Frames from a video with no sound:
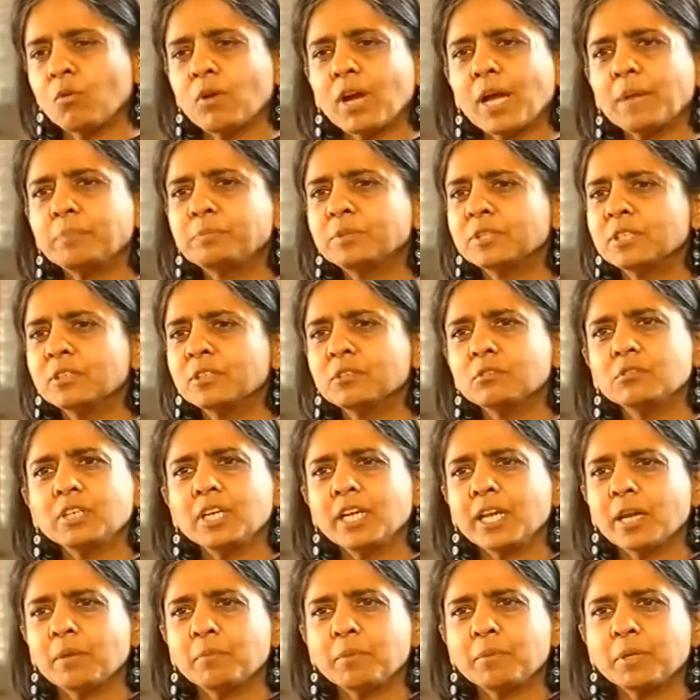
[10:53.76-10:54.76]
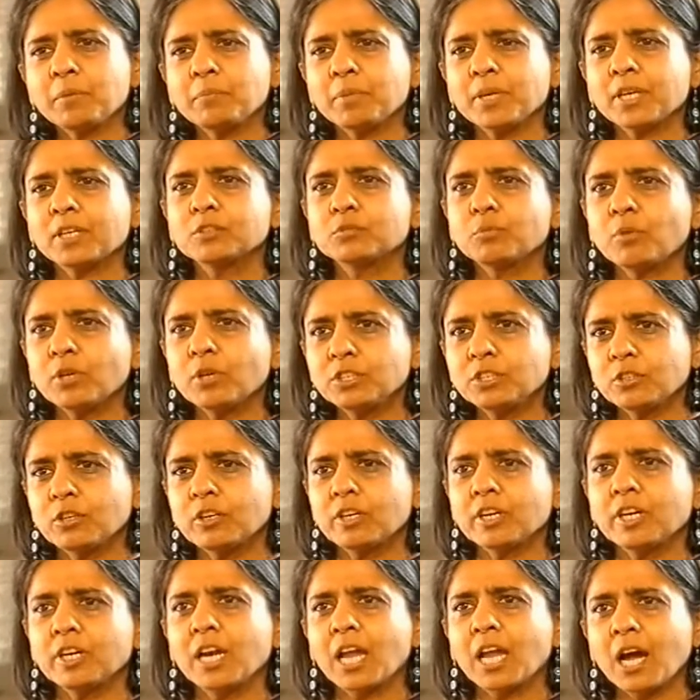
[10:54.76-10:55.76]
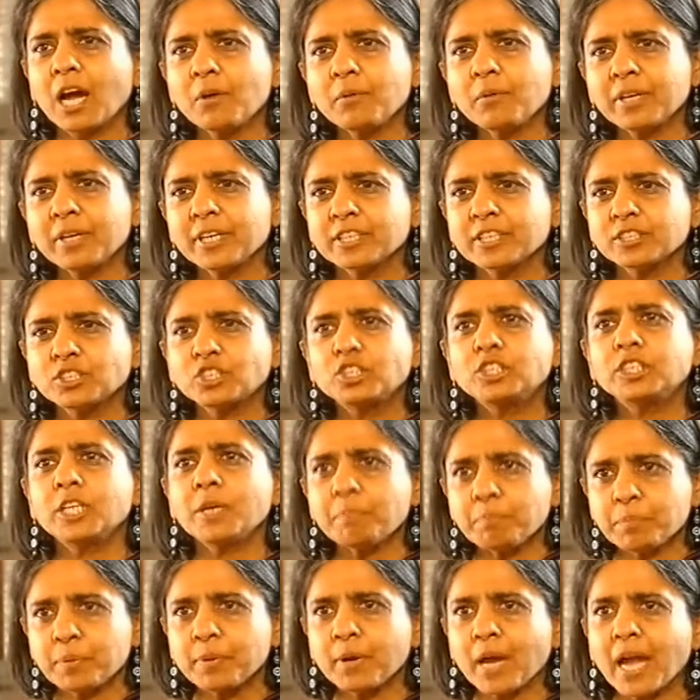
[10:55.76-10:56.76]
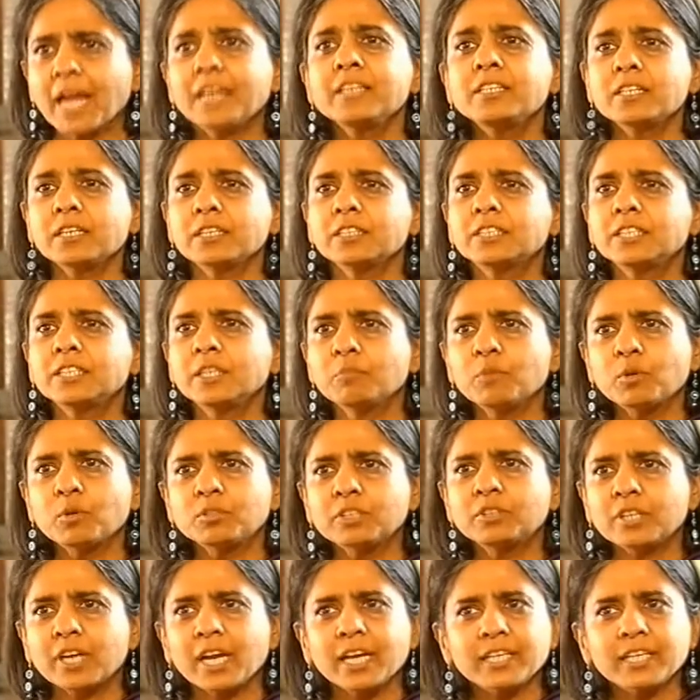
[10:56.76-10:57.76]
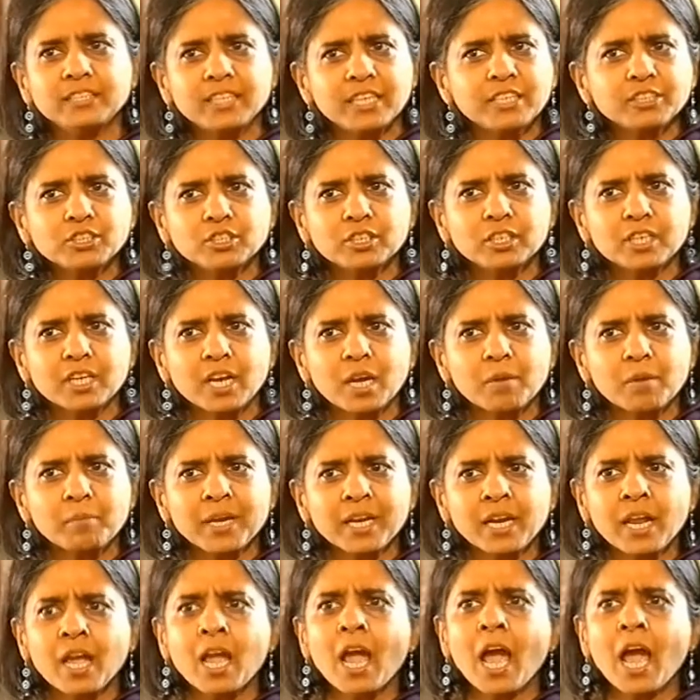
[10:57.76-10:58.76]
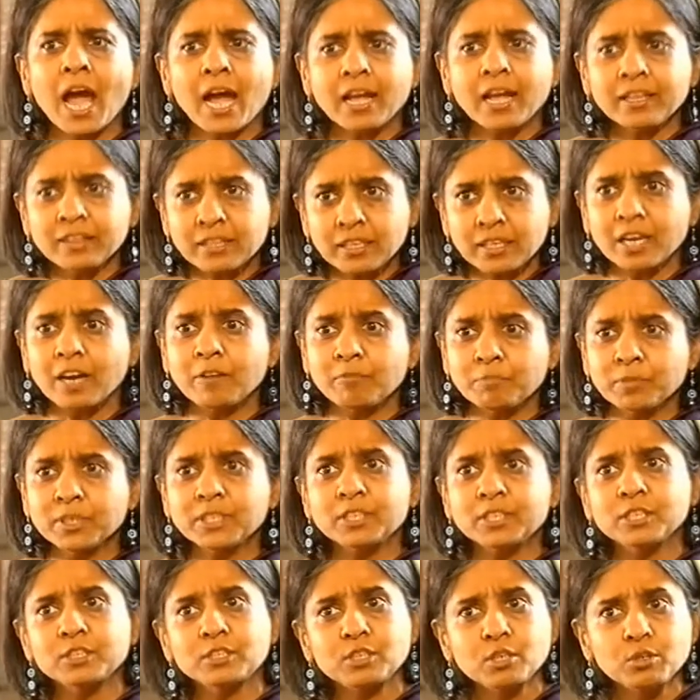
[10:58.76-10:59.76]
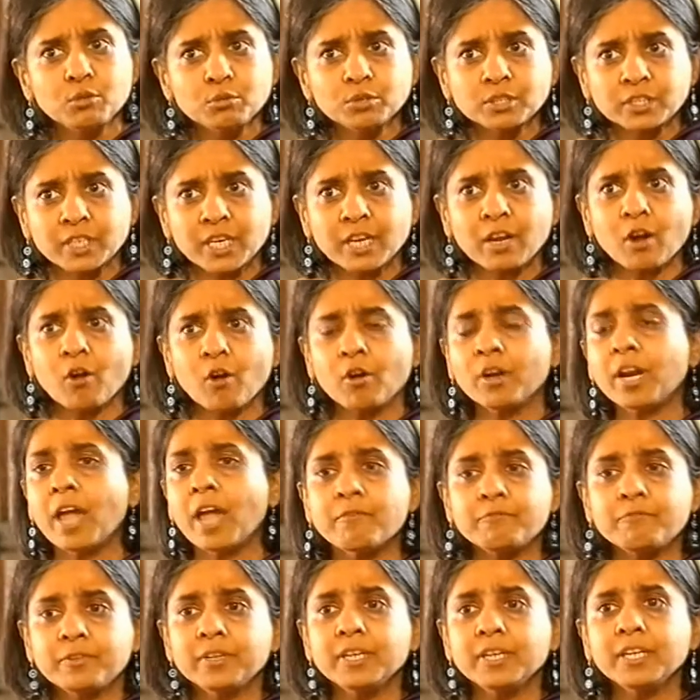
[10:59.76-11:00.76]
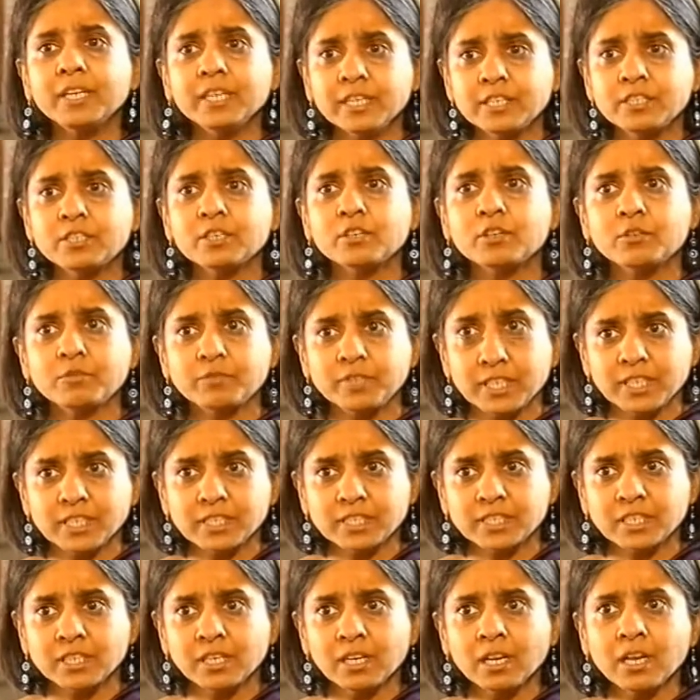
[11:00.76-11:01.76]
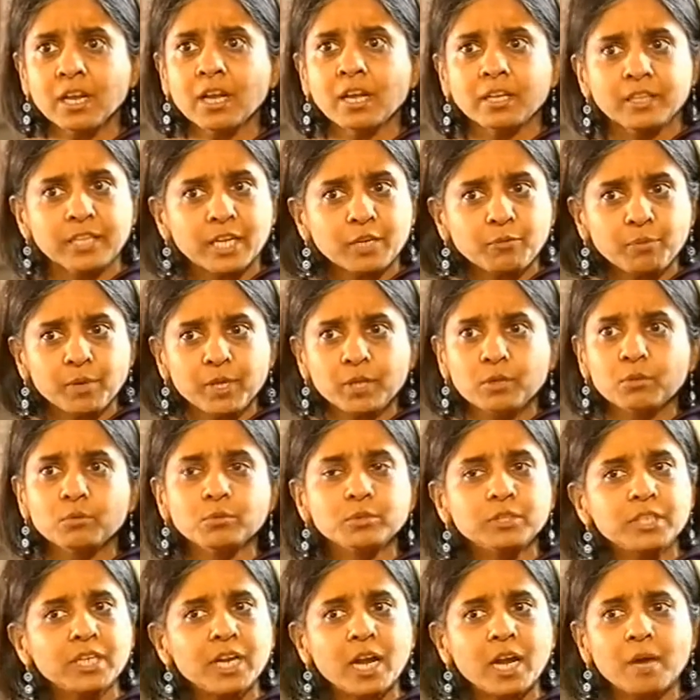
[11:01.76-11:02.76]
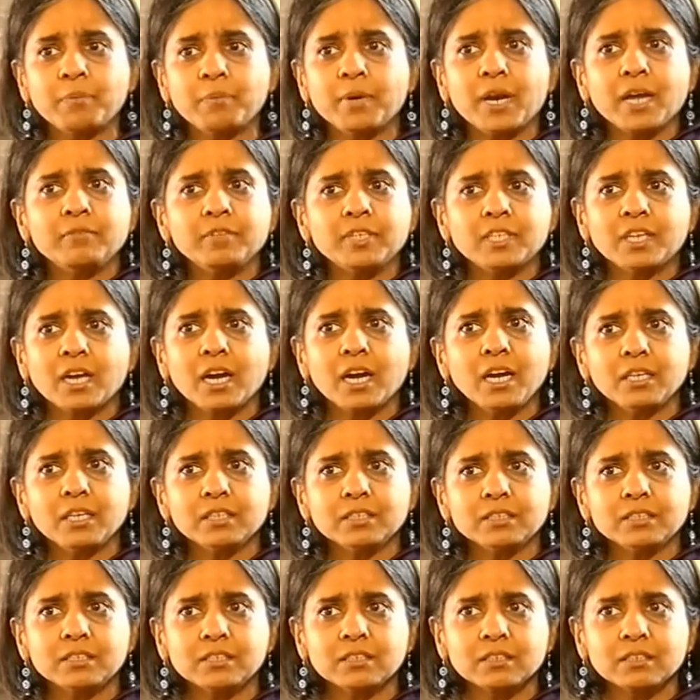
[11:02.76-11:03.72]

Oh, absolutely. I mean, because what you're allowing is cheap and dirty motorization. I mean, and the government is losing every liter of diesel that we use in our private cars.